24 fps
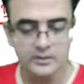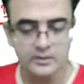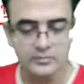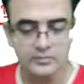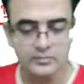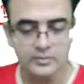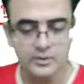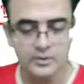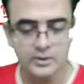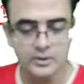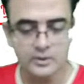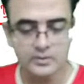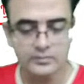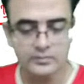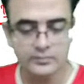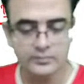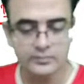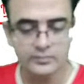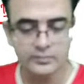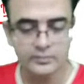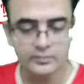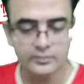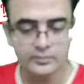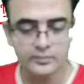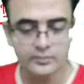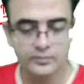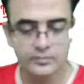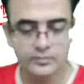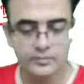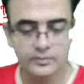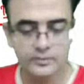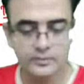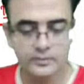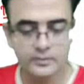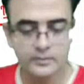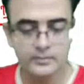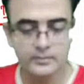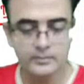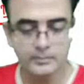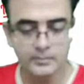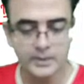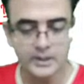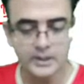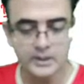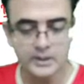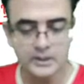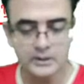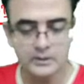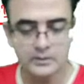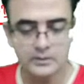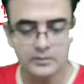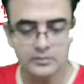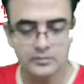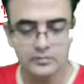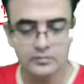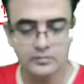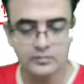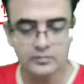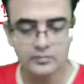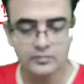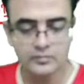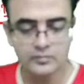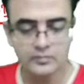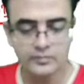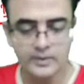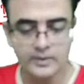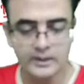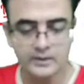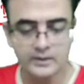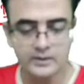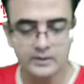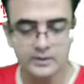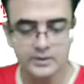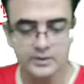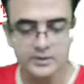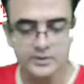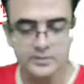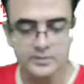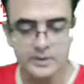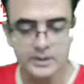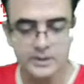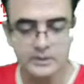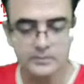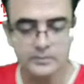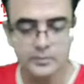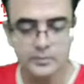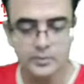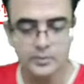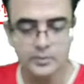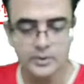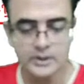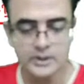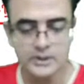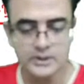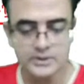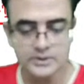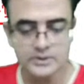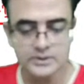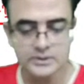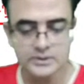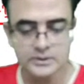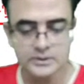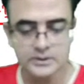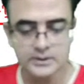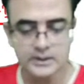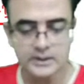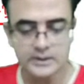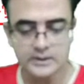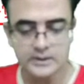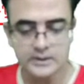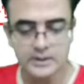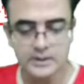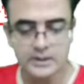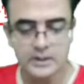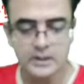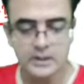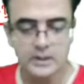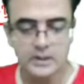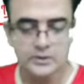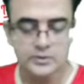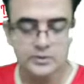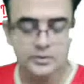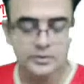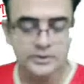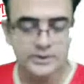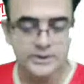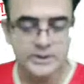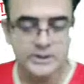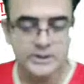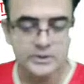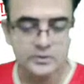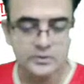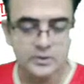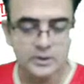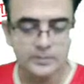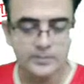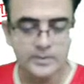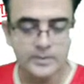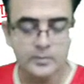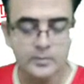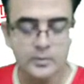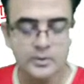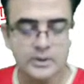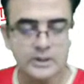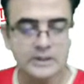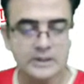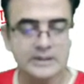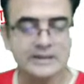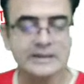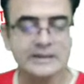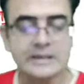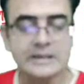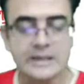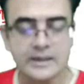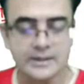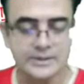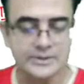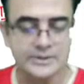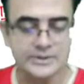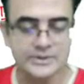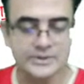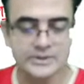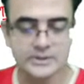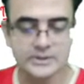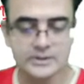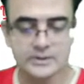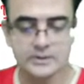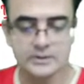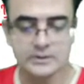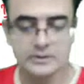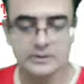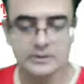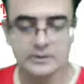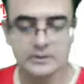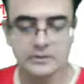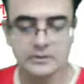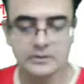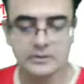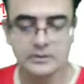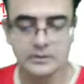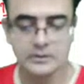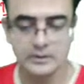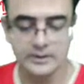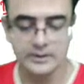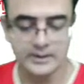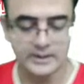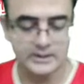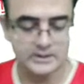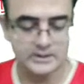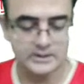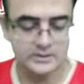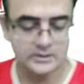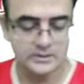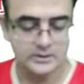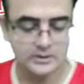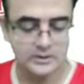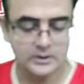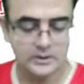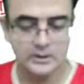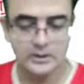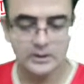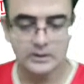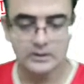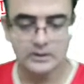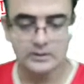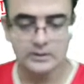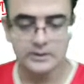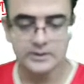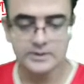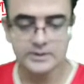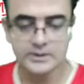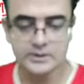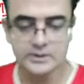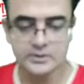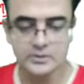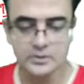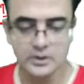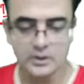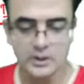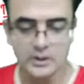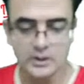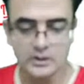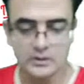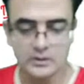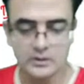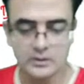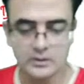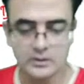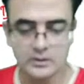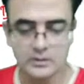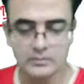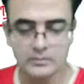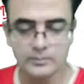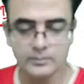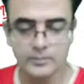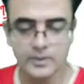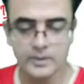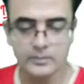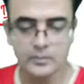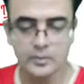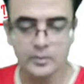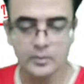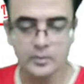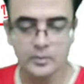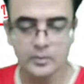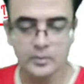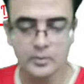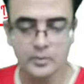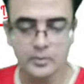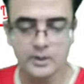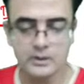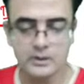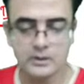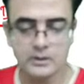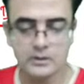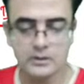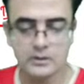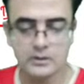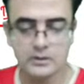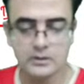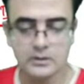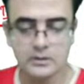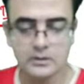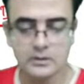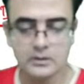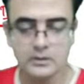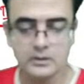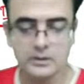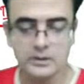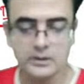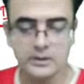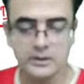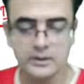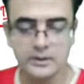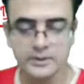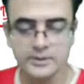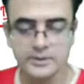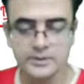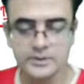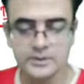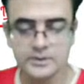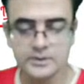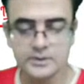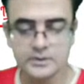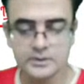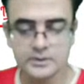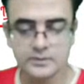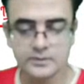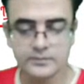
fall of many factors, many proteins, right? So this is called promoter clearance, right? This is called promoter clearance.